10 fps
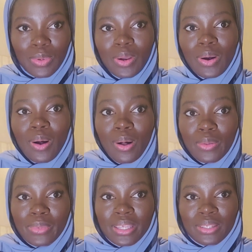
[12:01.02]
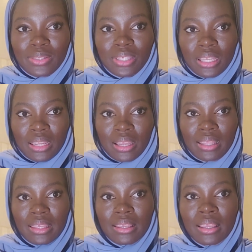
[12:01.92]
we all make it to Jannah. I
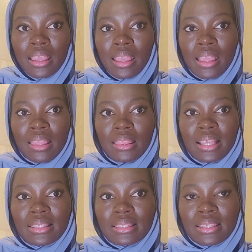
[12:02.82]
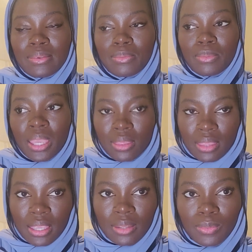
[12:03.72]
think that's the main
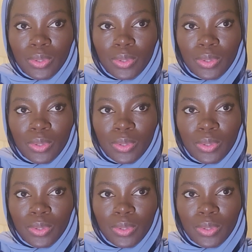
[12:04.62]
thing.